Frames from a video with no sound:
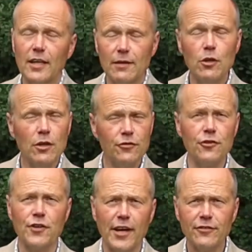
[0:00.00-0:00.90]
And I'm going to
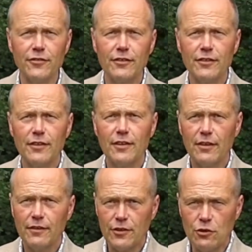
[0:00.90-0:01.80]
suggest
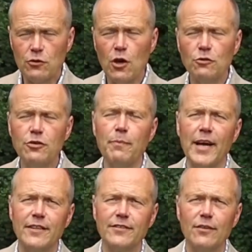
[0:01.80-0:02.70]
that you go to
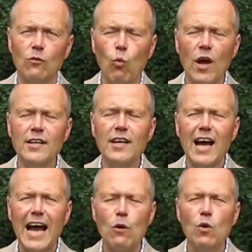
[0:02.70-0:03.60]
bed 1
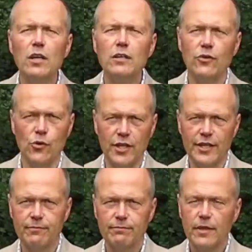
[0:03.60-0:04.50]
hour earlier.